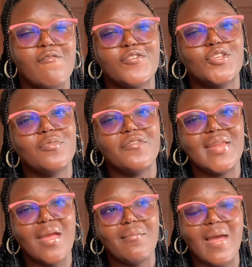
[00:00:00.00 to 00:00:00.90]
Some of
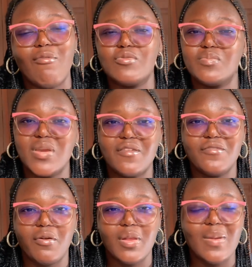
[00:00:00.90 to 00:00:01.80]
them I was prepared
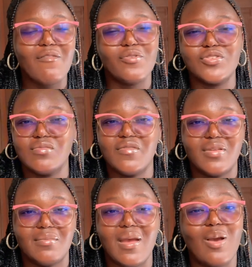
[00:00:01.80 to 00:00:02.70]
for it, but for some of
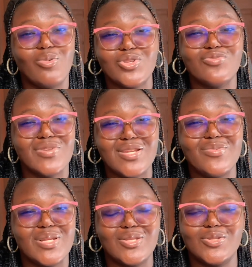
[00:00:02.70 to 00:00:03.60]
them I was
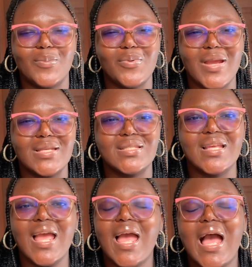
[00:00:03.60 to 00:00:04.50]
really surprised.
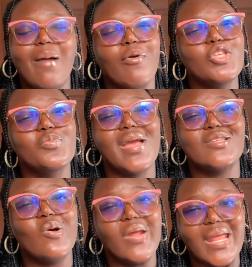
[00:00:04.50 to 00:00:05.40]
I'm going to be
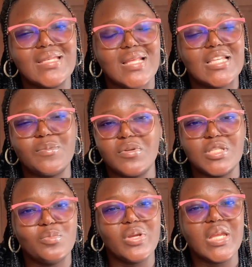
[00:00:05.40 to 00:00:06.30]
as honest as
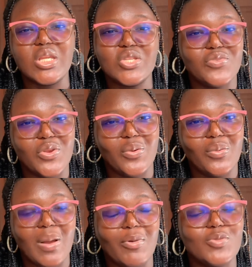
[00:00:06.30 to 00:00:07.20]
possible in this
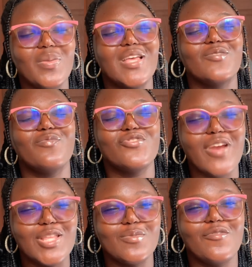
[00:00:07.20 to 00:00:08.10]
video. I'm going to
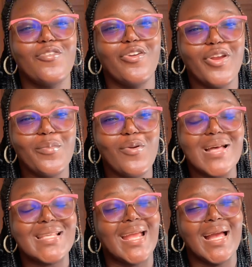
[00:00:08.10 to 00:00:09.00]
try to be vulnerable
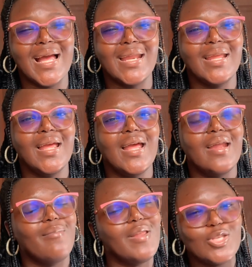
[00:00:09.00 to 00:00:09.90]
as I can.
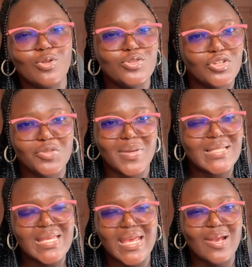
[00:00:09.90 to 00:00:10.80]
Please, no
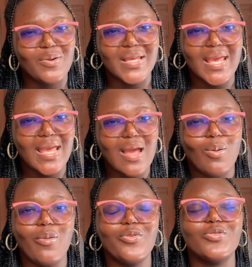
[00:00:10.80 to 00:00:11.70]
judgment here, okay? I
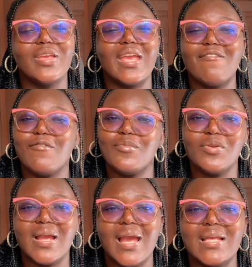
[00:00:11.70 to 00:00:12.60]
would love to also hear from
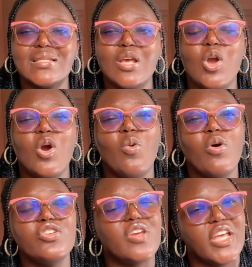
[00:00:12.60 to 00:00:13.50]
you guys
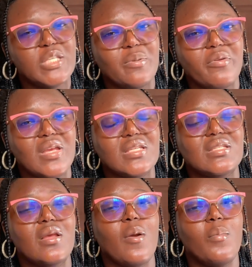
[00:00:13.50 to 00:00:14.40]
what your
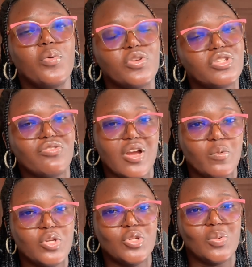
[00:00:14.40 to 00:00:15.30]
experience
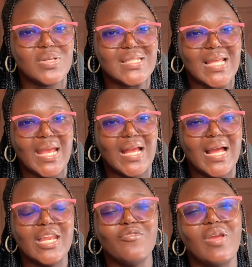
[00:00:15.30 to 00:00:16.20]
post-graduation was like.
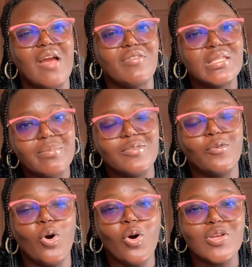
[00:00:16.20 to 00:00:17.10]
And if you have tips
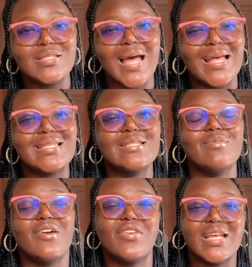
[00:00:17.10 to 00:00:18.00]
for us that are still
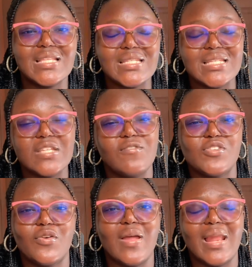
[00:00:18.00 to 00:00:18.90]
navigating this
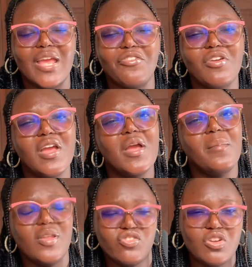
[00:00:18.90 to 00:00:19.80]
phase of our life,
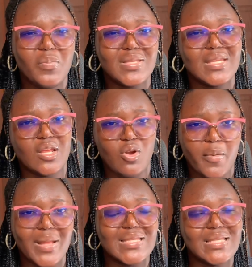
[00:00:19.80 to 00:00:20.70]
please drop it in the comment